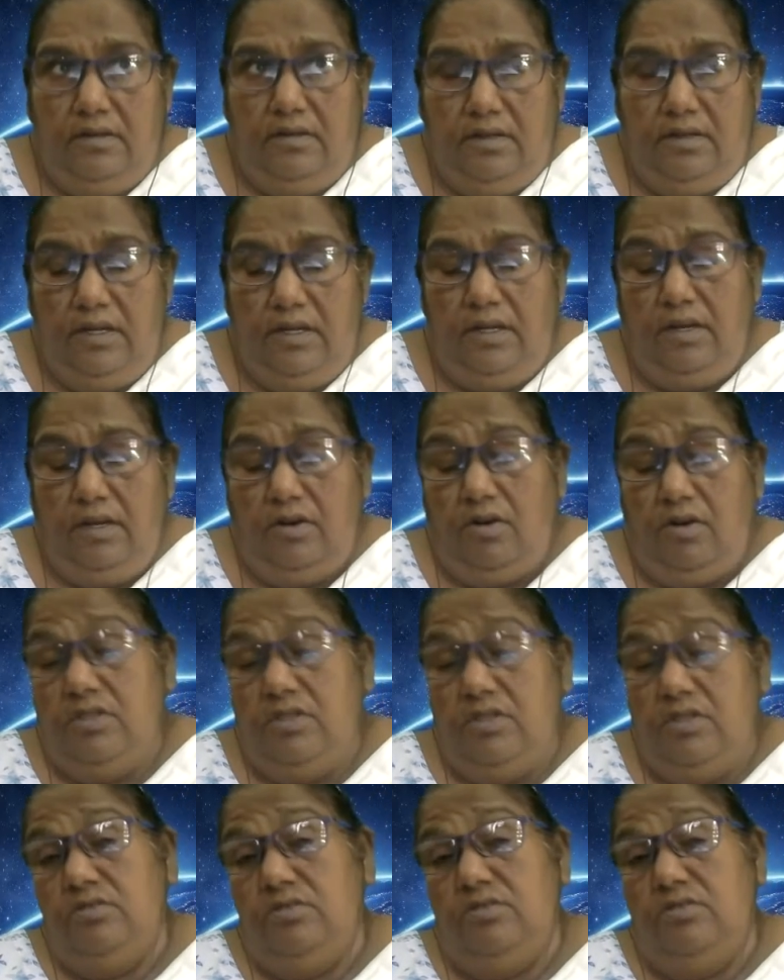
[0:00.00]
he
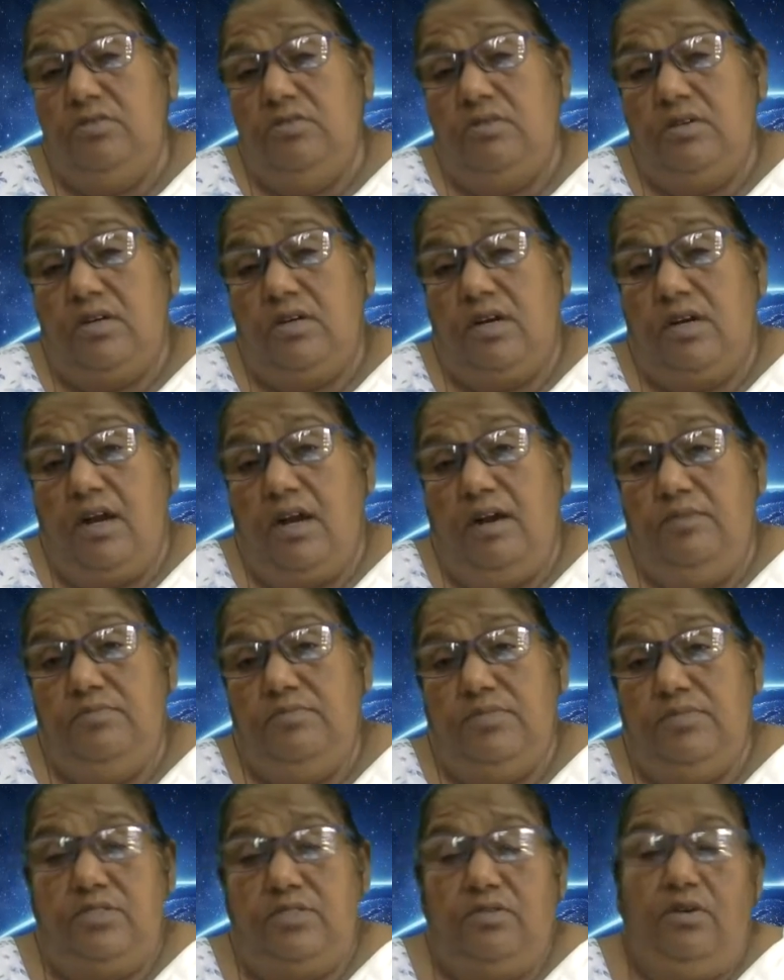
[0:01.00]
also
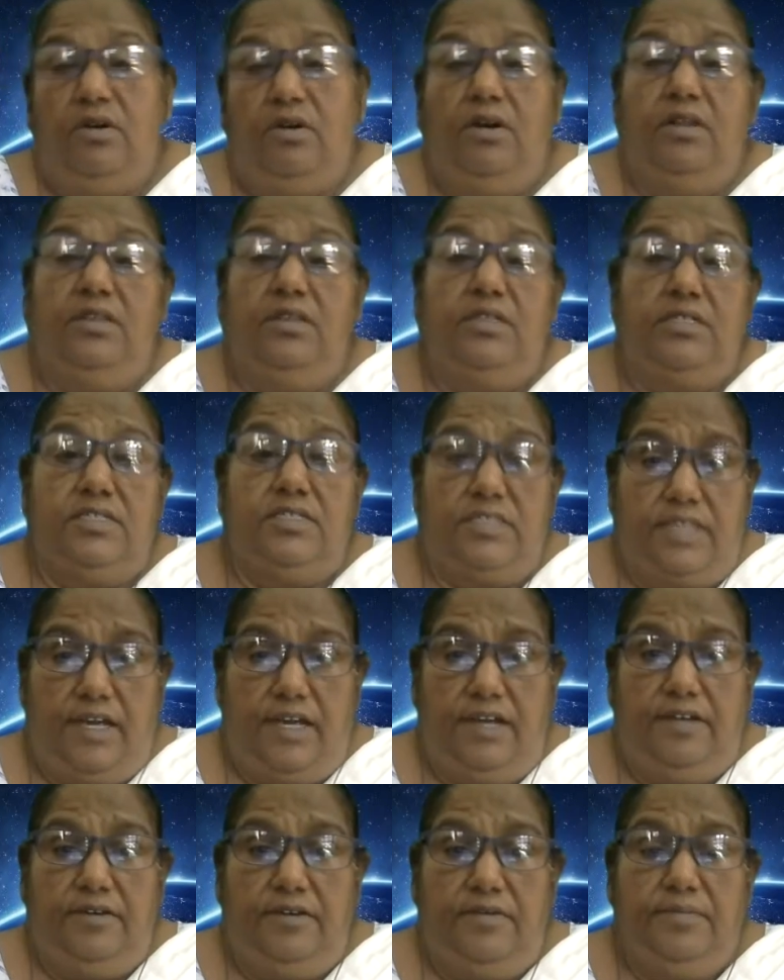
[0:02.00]
comes on the
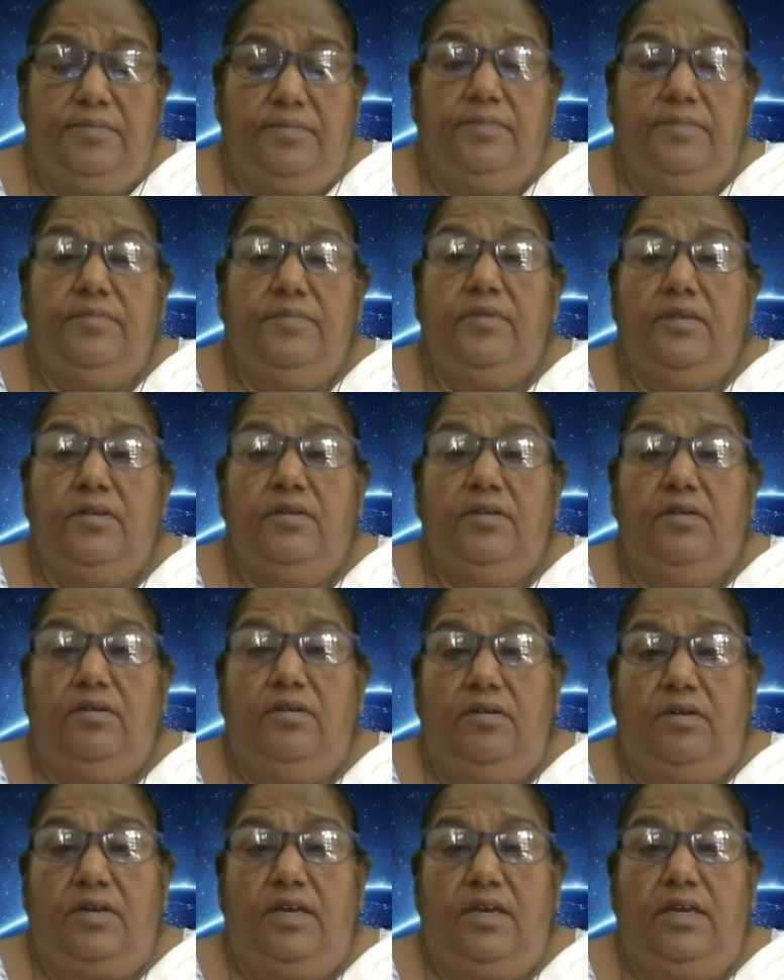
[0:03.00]
sand.
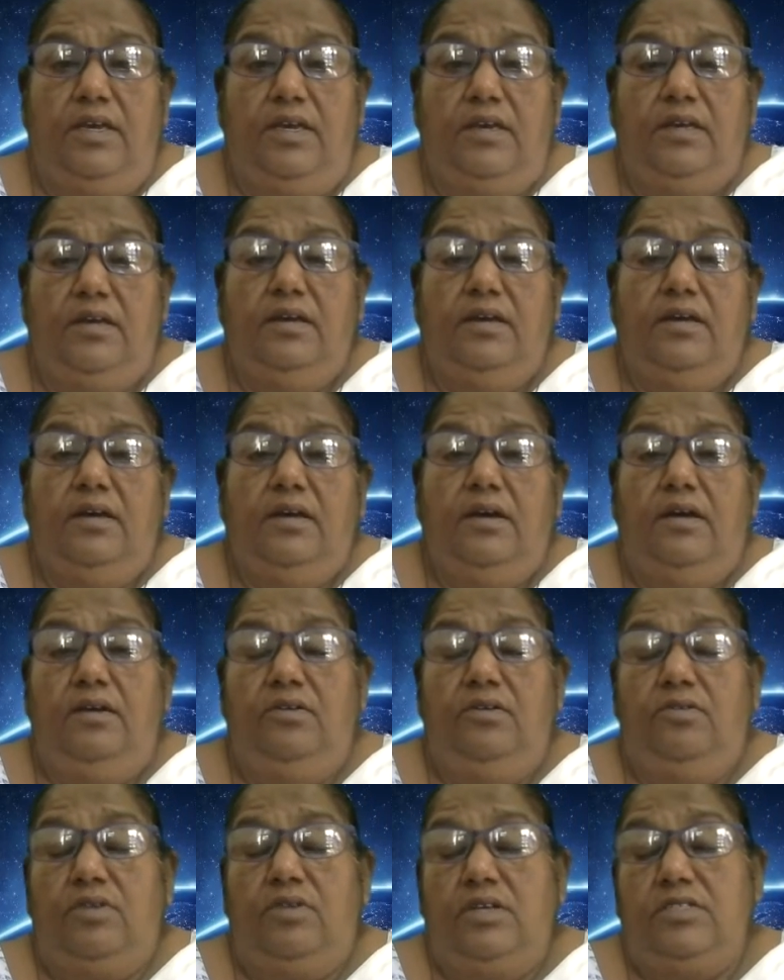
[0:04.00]
Okay,
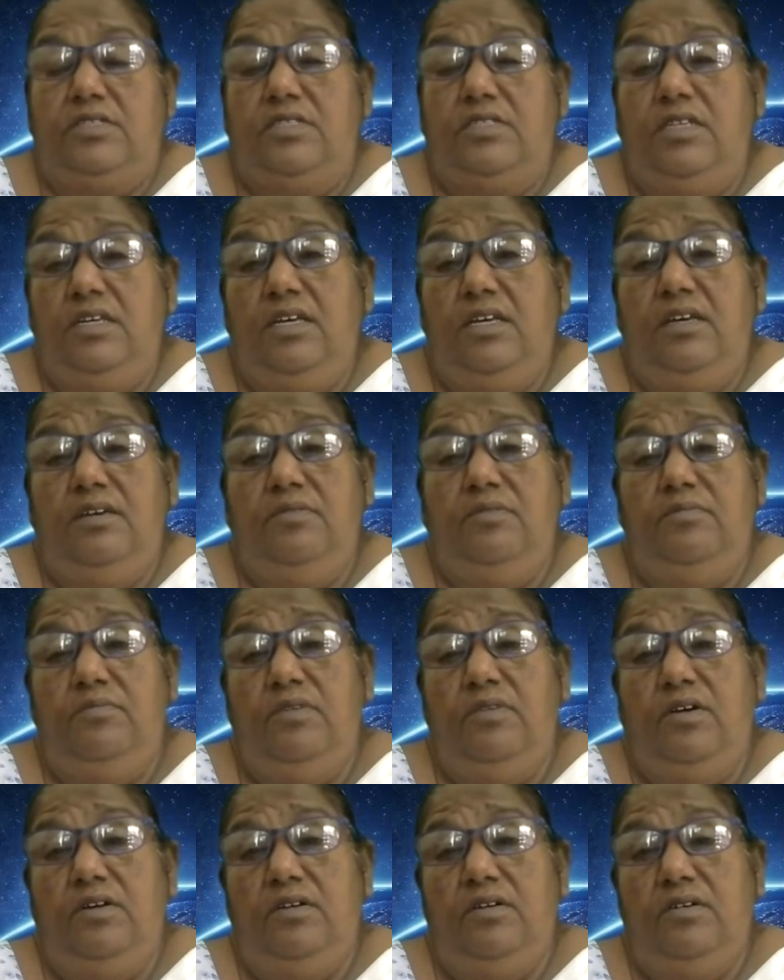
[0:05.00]
you can see him